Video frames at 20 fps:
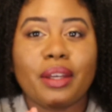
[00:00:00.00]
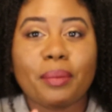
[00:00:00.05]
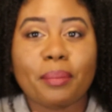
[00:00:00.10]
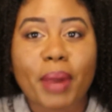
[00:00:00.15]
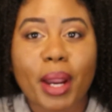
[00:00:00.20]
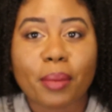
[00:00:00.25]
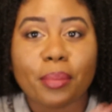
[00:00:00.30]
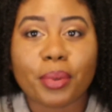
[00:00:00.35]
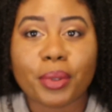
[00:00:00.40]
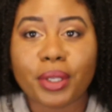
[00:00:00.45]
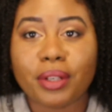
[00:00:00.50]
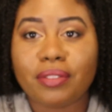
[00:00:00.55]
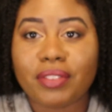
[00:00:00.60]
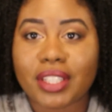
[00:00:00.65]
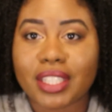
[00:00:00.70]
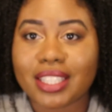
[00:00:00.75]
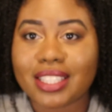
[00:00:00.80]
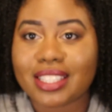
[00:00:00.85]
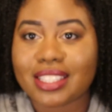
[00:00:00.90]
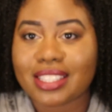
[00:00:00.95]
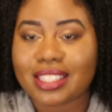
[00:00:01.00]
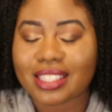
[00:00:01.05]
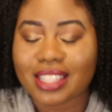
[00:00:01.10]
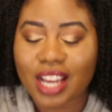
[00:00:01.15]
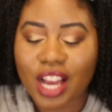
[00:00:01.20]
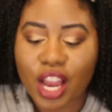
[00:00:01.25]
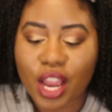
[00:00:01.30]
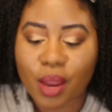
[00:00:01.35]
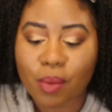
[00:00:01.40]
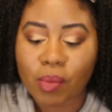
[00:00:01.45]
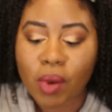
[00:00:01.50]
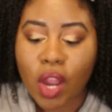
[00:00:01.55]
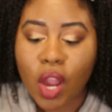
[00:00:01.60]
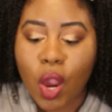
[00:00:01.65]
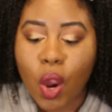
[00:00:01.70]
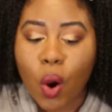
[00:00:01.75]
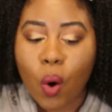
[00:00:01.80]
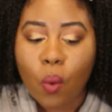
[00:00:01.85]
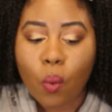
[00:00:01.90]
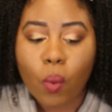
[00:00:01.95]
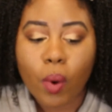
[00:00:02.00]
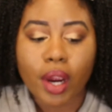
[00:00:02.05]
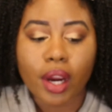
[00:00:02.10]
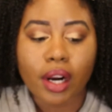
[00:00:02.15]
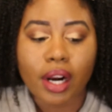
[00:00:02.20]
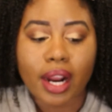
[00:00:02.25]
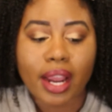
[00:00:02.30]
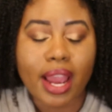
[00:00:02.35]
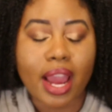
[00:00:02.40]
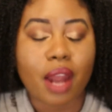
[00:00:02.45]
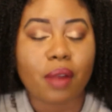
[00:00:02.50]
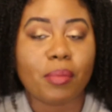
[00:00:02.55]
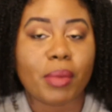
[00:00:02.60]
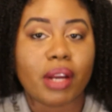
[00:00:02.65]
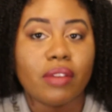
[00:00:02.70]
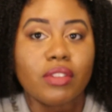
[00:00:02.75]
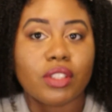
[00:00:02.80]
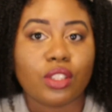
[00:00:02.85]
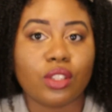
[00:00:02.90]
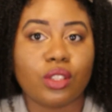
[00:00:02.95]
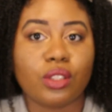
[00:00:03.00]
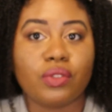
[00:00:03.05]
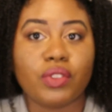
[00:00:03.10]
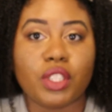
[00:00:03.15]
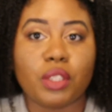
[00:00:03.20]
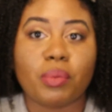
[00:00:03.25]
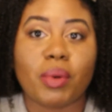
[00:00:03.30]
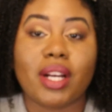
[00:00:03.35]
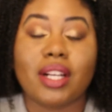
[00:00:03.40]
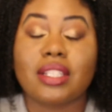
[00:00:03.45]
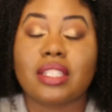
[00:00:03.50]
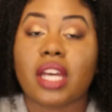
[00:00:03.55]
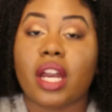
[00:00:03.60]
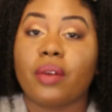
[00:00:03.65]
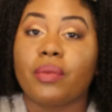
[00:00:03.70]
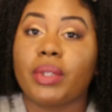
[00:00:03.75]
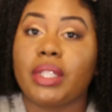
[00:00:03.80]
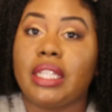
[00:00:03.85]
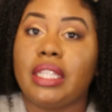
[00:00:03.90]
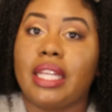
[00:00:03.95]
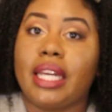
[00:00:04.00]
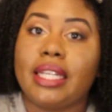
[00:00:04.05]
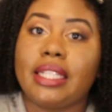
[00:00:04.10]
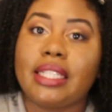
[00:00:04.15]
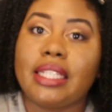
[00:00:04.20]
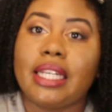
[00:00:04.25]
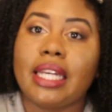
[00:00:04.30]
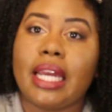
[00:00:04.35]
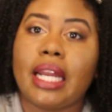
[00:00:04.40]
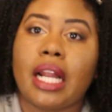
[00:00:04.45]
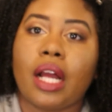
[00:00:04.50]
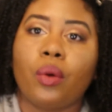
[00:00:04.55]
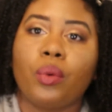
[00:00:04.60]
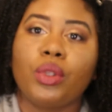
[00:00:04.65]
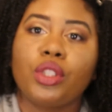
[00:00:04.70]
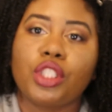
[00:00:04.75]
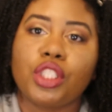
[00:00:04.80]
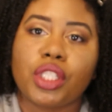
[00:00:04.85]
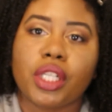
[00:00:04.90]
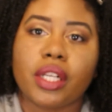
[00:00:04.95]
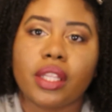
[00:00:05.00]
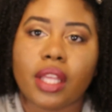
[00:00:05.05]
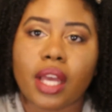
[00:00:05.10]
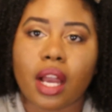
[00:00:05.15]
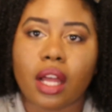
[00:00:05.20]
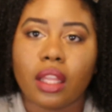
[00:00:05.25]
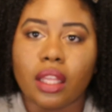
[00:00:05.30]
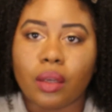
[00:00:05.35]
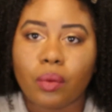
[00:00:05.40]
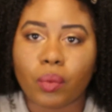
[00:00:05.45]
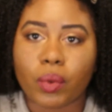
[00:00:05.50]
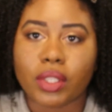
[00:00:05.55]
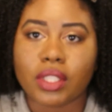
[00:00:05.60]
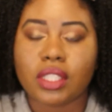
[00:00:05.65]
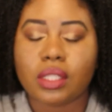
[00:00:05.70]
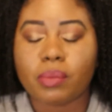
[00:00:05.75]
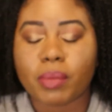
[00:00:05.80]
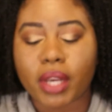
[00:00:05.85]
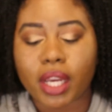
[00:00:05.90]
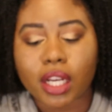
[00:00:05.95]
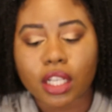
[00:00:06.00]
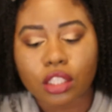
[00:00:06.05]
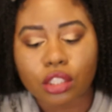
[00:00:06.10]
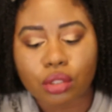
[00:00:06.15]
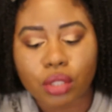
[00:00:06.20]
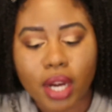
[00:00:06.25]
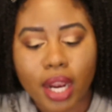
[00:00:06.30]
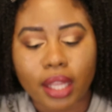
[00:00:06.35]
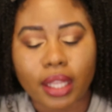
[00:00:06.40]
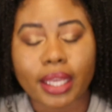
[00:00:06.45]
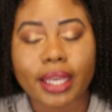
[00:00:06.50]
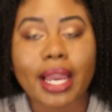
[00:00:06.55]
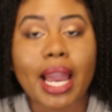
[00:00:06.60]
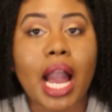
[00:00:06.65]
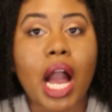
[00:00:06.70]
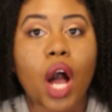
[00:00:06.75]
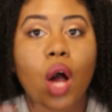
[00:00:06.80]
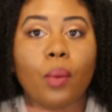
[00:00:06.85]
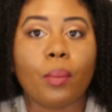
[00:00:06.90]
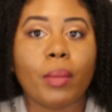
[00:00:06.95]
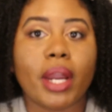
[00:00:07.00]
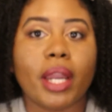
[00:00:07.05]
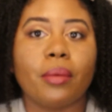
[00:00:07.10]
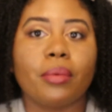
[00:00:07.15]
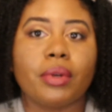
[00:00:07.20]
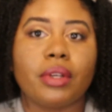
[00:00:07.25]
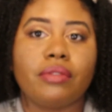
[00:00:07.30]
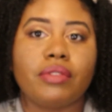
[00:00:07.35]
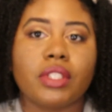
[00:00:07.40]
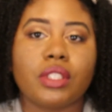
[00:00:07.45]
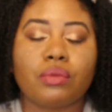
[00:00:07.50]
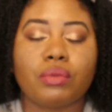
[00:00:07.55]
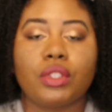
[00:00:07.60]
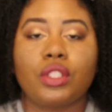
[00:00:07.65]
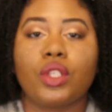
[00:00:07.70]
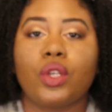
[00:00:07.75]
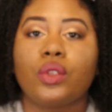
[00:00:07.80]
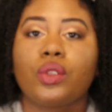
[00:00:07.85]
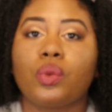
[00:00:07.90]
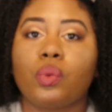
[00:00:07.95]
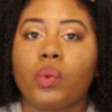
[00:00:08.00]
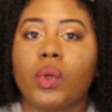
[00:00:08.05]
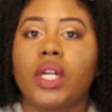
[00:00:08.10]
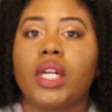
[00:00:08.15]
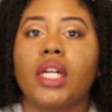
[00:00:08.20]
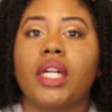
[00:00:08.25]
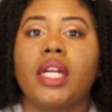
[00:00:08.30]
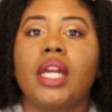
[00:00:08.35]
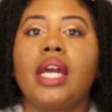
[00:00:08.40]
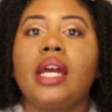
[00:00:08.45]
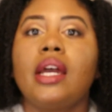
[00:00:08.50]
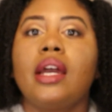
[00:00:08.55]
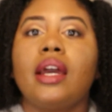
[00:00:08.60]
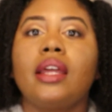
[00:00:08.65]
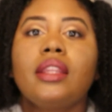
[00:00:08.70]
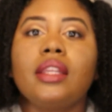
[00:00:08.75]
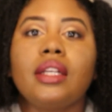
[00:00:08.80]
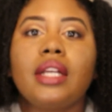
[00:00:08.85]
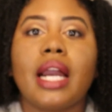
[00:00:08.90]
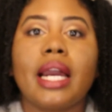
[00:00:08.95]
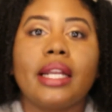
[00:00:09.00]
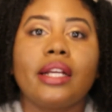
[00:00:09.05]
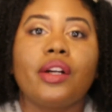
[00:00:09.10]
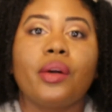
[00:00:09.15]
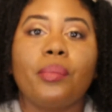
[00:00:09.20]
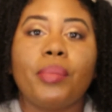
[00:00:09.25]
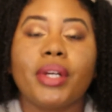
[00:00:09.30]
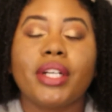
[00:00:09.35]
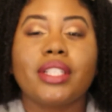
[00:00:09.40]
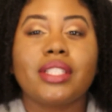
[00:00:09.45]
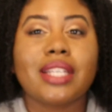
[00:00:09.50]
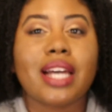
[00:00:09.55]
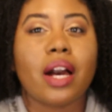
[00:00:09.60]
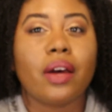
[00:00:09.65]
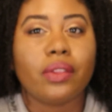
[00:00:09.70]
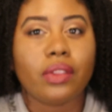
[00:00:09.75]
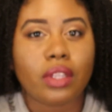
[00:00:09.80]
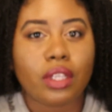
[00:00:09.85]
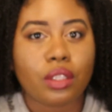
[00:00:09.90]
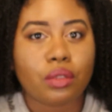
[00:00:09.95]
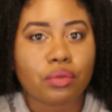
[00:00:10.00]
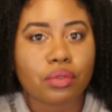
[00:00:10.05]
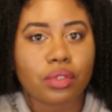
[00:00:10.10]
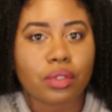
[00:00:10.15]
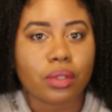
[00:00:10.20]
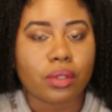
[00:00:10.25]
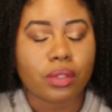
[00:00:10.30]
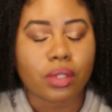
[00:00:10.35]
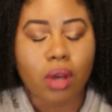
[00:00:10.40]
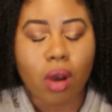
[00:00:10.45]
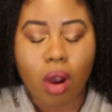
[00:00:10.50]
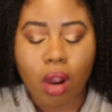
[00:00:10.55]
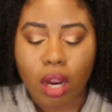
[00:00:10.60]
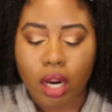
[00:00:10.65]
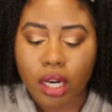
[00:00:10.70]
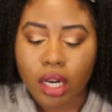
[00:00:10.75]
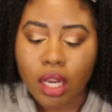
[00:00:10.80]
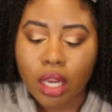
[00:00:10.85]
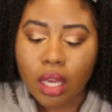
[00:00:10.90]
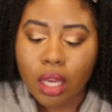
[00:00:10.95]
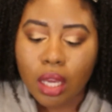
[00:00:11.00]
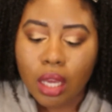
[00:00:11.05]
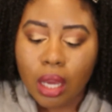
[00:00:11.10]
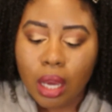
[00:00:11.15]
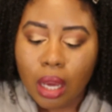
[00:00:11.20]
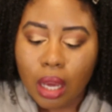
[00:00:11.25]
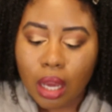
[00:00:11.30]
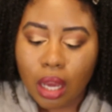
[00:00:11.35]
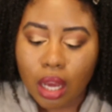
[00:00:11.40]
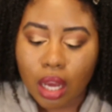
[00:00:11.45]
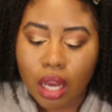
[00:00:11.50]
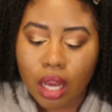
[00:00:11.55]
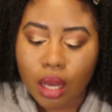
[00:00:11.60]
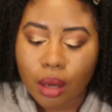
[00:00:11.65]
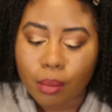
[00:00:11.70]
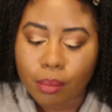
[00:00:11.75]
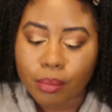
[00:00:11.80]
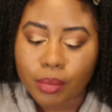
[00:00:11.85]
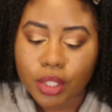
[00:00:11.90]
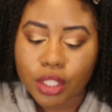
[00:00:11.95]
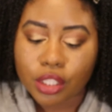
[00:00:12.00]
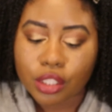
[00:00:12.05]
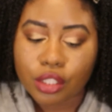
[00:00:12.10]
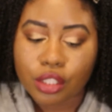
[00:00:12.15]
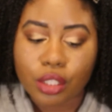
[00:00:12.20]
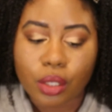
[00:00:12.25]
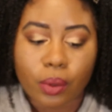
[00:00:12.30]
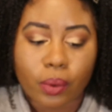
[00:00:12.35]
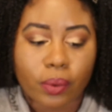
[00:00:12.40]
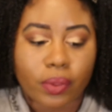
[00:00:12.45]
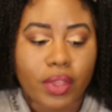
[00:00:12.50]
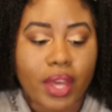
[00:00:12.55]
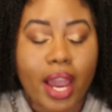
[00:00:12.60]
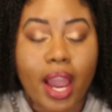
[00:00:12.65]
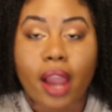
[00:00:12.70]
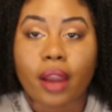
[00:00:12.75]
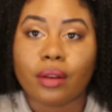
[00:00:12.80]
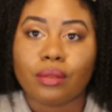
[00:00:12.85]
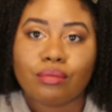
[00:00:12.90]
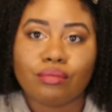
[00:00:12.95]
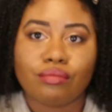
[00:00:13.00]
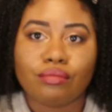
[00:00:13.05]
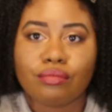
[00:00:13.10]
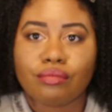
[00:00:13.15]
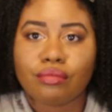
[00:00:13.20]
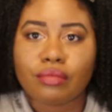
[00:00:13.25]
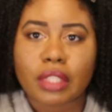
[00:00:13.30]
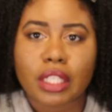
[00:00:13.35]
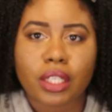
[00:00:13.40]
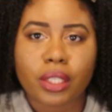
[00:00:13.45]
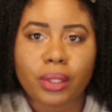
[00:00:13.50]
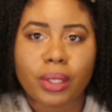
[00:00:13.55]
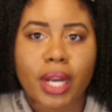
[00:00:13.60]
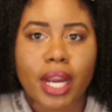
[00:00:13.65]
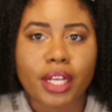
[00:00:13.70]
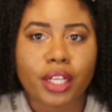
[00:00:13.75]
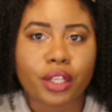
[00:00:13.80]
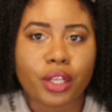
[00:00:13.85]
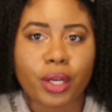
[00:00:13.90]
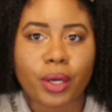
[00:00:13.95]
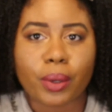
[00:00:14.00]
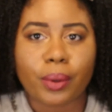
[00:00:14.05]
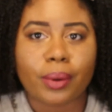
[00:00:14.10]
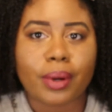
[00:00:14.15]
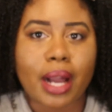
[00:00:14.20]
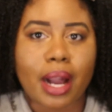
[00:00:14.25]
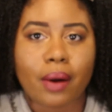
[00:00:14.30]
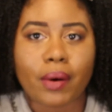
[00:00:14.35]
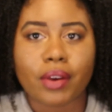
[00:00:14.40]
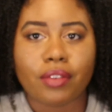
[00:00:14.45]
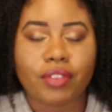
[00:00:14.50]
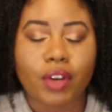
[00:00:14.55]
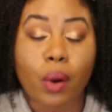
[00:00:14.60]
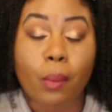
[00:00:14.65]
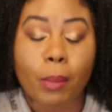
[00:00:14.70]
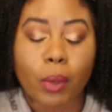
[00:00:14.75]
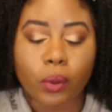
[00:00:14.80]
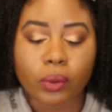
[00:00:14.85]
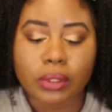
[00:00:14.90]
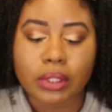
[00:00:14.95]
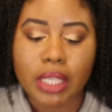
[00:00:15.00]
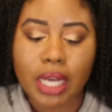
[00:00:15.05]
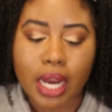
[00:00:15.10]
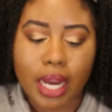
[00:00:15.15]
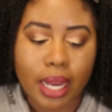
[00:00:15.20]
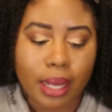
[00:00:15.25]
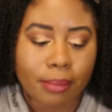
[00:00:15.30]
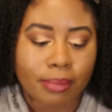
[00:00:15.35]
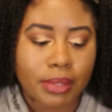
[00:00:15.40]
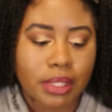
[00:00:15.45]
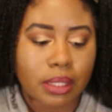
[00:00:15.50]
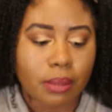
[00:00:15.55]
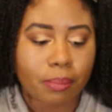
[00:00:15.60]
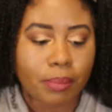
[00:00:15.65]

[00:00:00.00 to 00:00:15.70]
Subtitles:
my previous time where I had my results for these products, I really liked it. And I will share that like once my hair is dry, like how my previous results were, and then kind of compare it to how these results are. so that you kind of know how I felt both times.